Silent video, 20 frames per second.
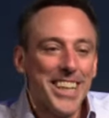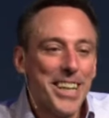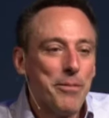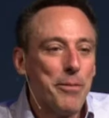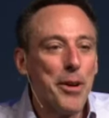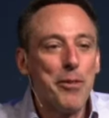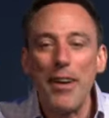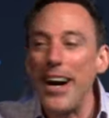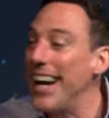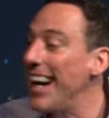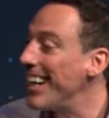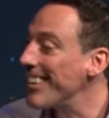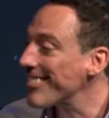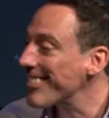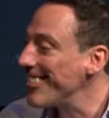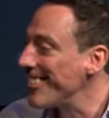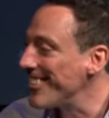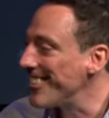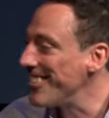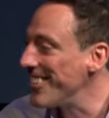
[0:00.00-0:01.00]
But if I ask
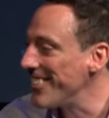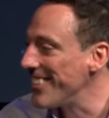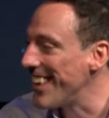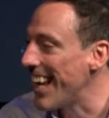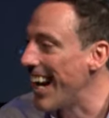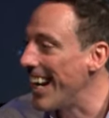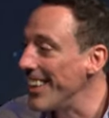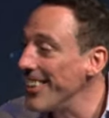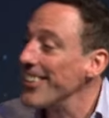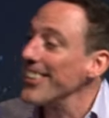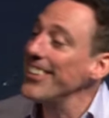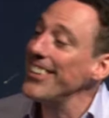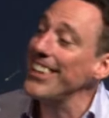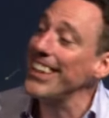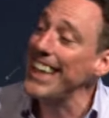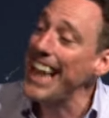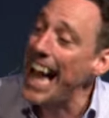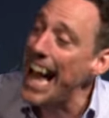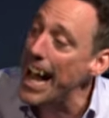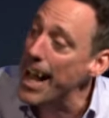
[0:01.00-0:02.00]
you to do that, you're going to
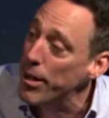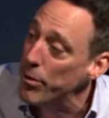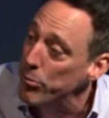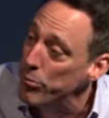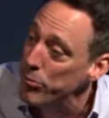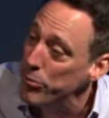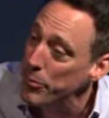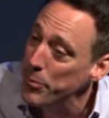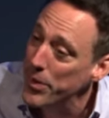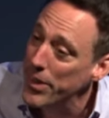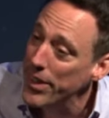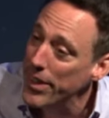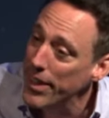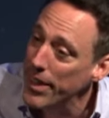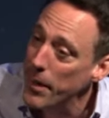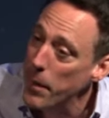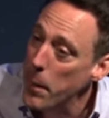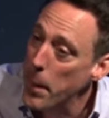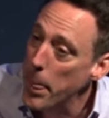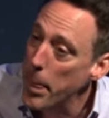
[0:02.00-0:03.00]
laugh.
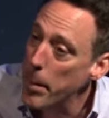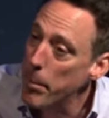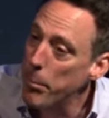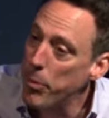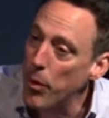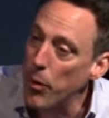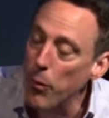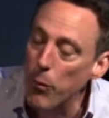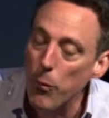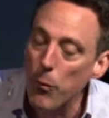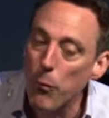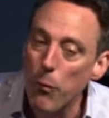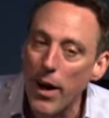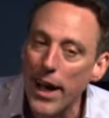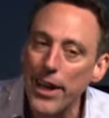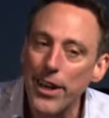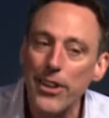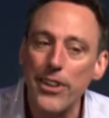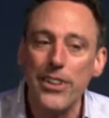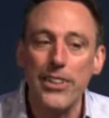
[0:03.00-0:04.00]
But
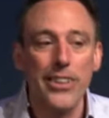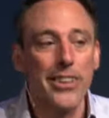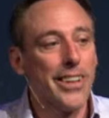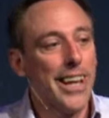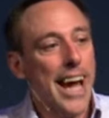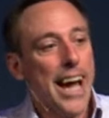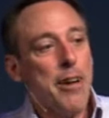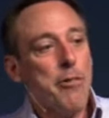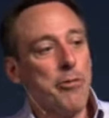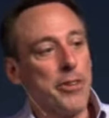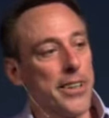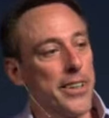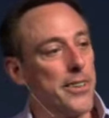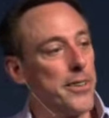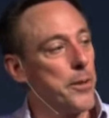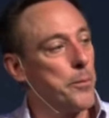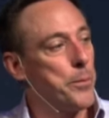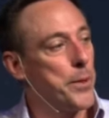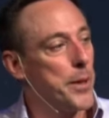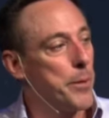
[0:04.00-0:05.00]
why aren't you laughing at
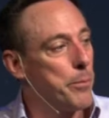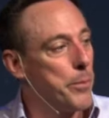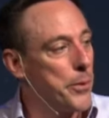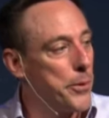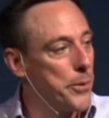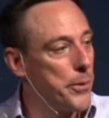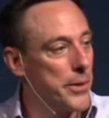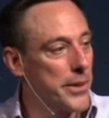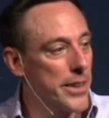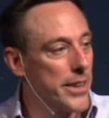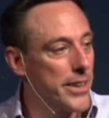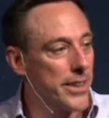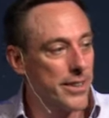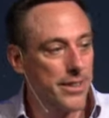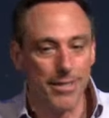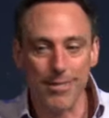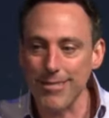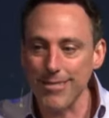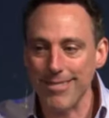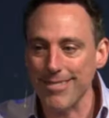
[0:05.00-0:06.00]
the people who are
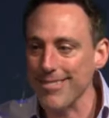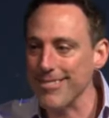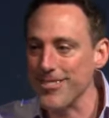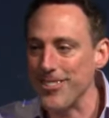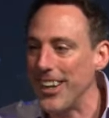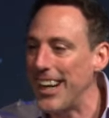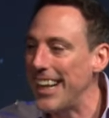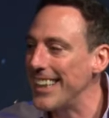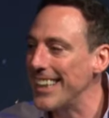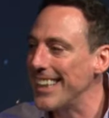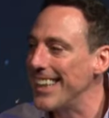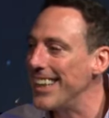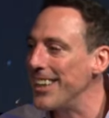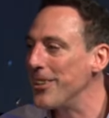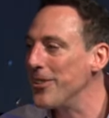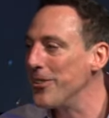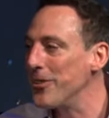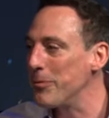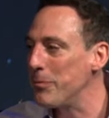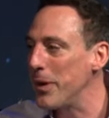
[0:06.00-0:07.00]
trying to get
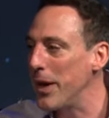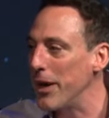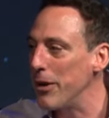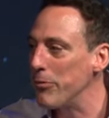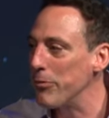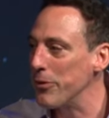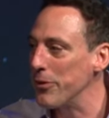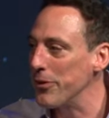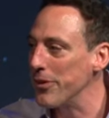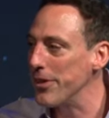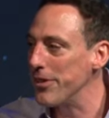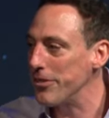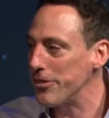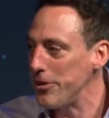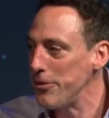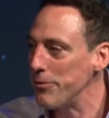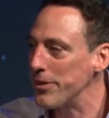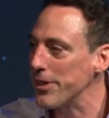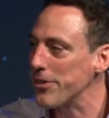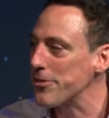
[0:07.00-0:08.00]
you to pay for their
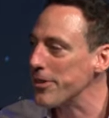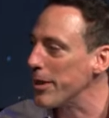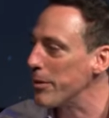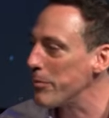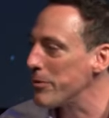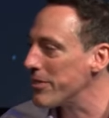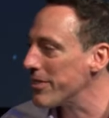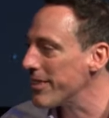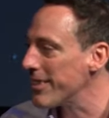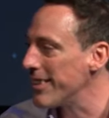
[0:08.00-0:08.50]
surfing trips?